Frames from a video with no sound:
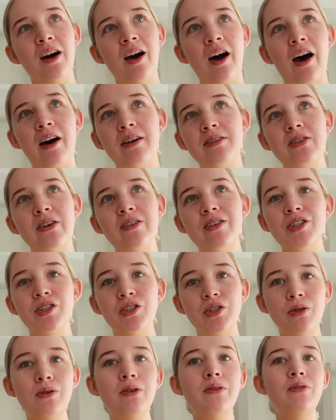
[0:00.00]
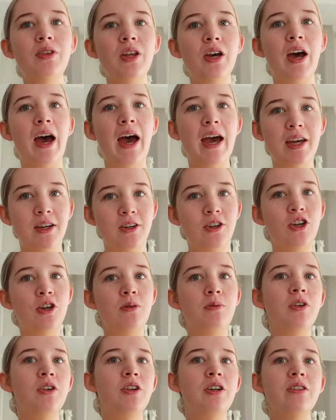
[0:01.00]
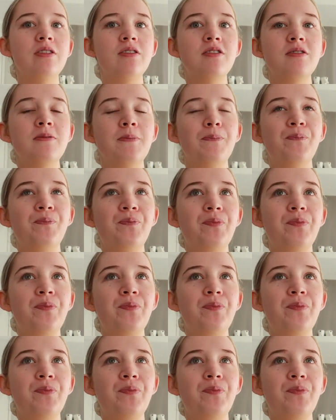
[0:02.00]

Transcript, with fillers: Uh, so I've got two of the eight cube units.